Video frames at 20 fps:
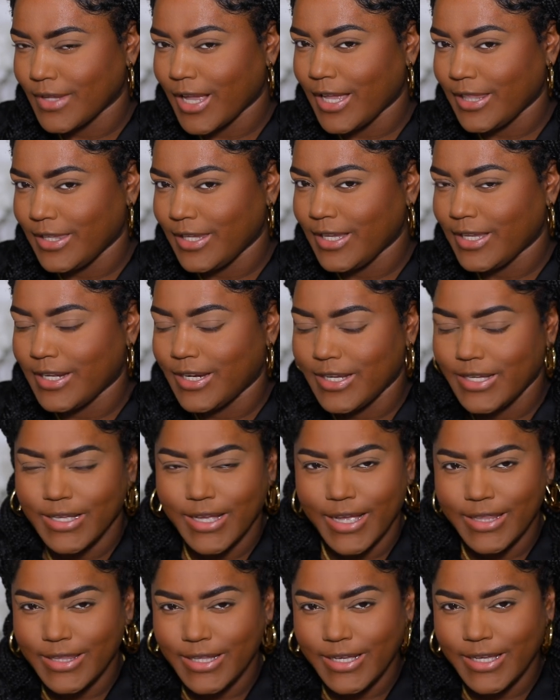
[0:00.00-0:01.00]
I think
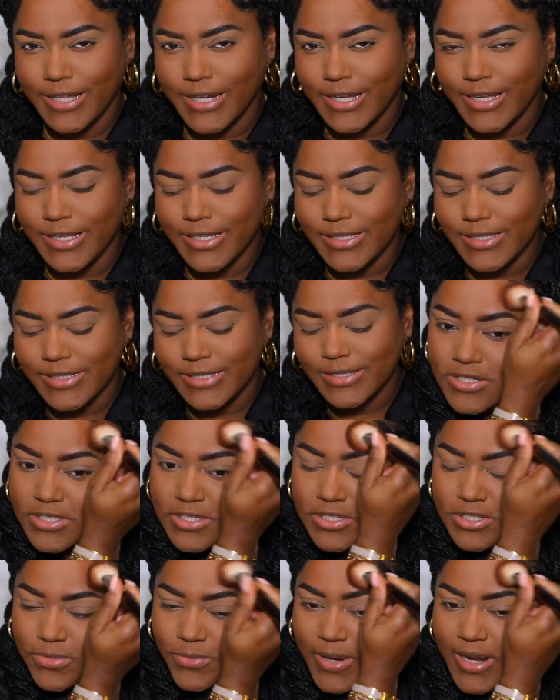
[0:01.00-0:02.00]
it is.
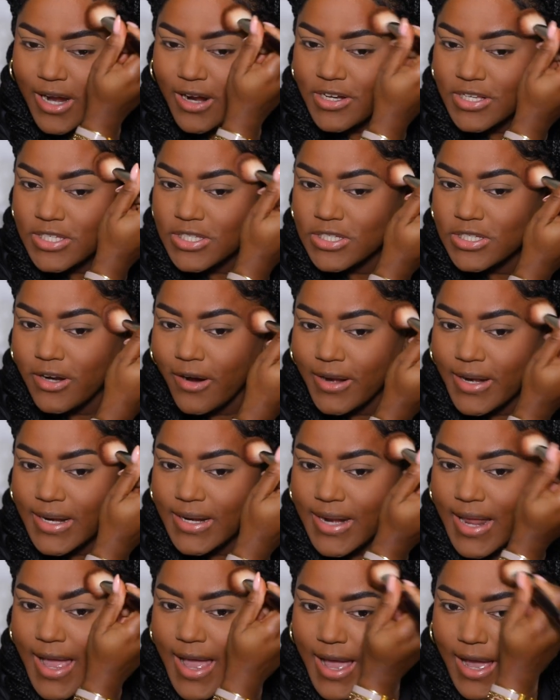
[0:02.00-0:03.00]
We are
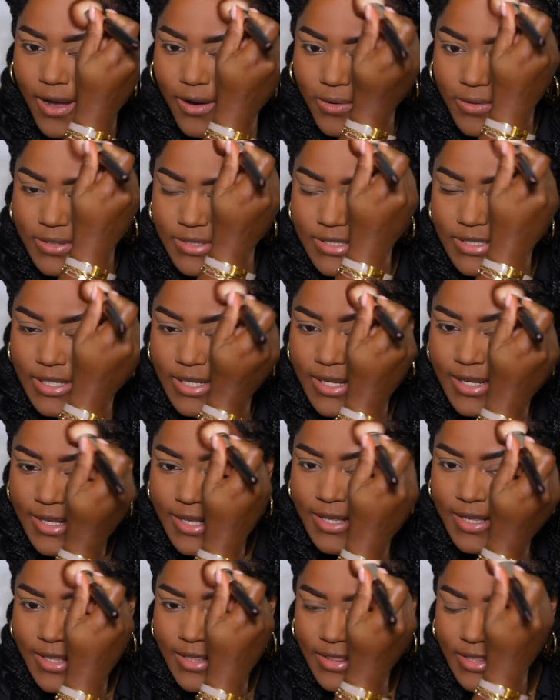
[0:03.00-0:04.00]
starting out
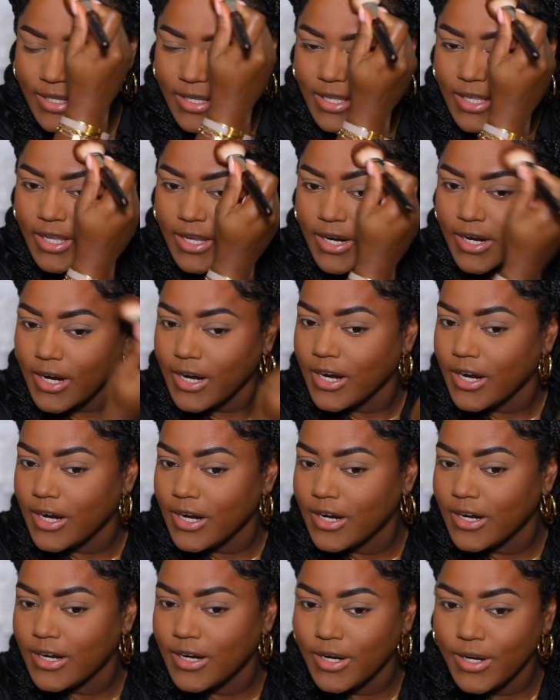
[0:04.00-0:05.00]
the
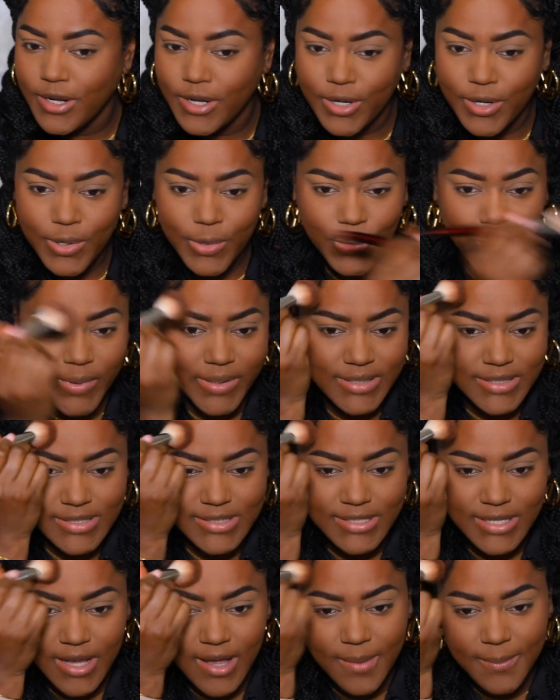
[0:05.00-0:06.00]
year with
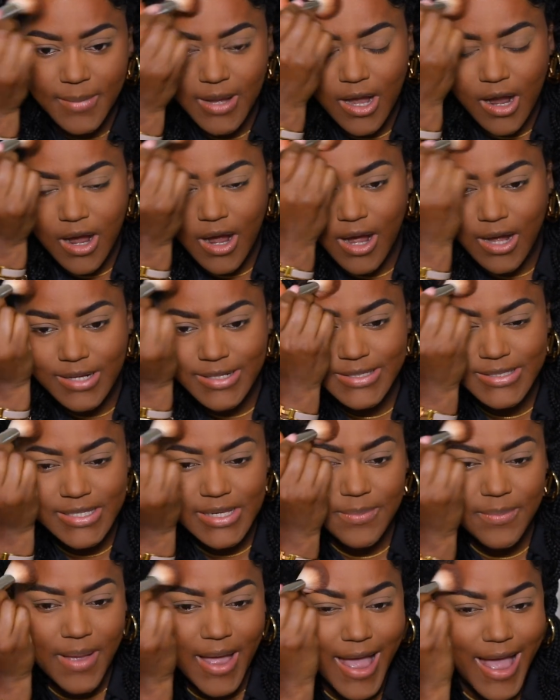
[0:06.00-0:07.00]
some
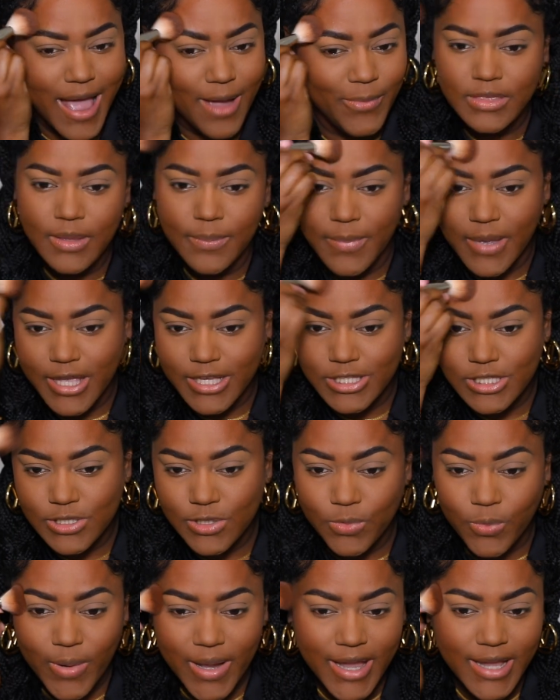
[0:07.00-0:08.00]
Auntie Pat. The
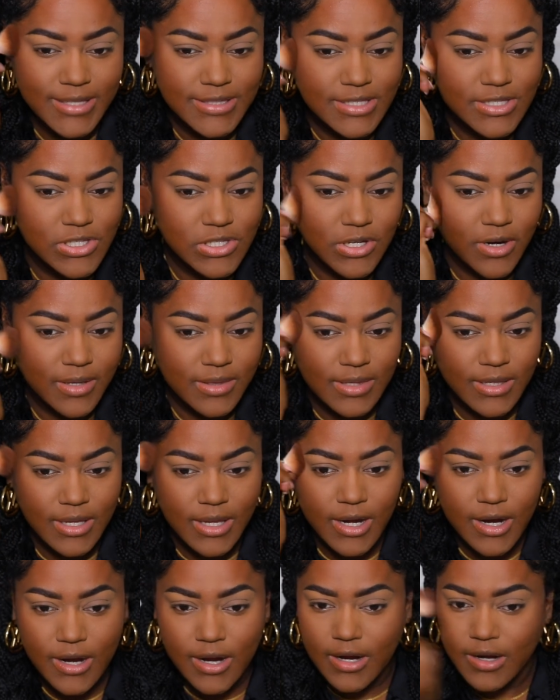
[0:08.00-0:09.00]
best way to start the
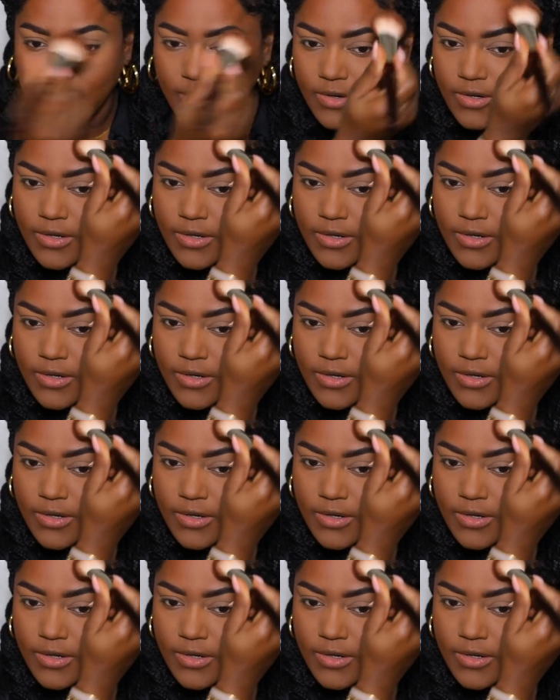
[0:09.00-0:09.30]
year.